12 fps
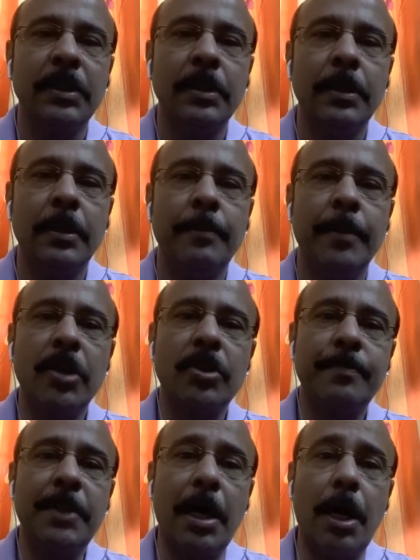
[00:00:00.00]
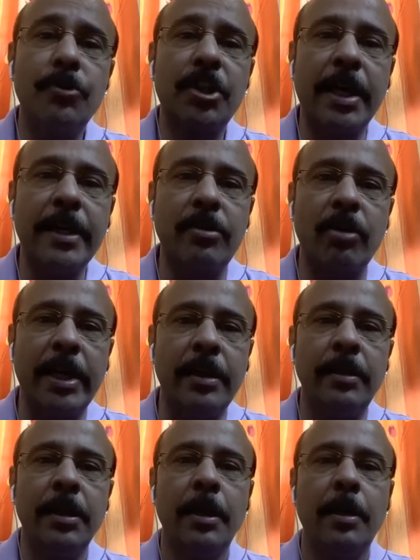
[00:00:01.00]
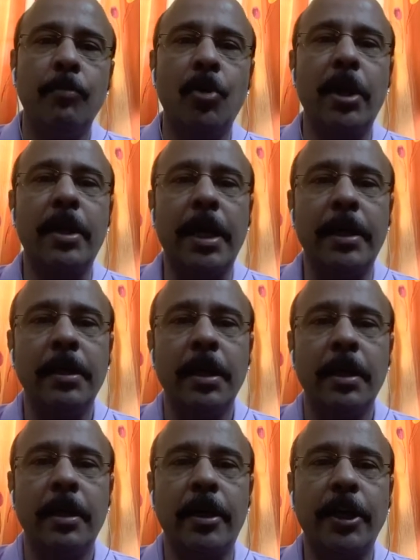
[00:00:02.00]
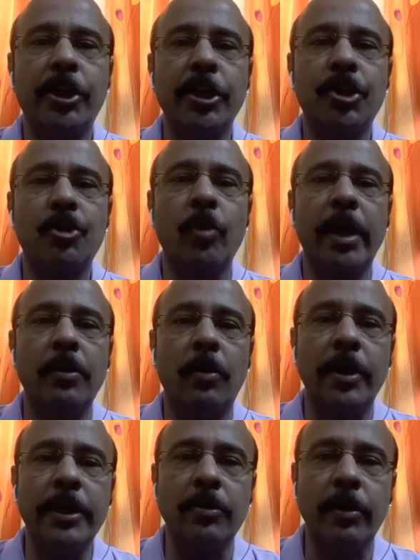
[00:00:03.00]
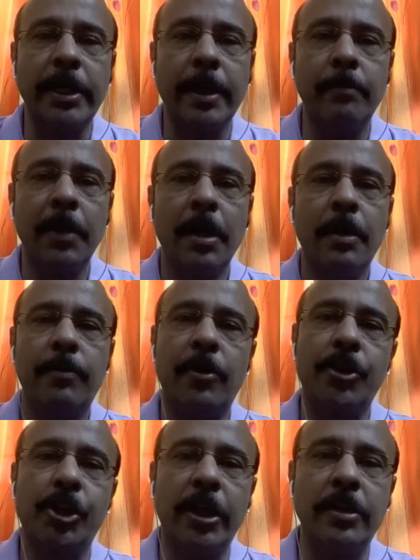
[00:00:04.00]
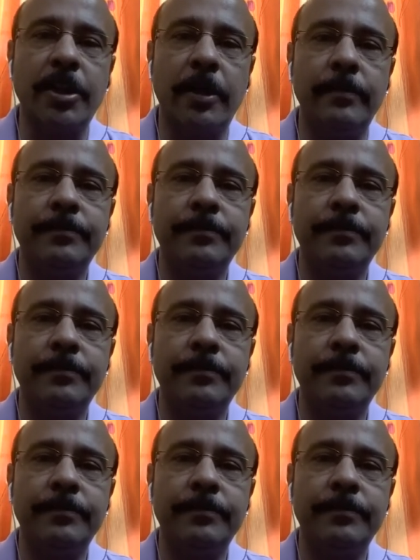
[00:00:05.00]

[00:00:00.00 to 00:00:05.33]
Because of the outside rain, Murugan rushes to an auditorium for shelter.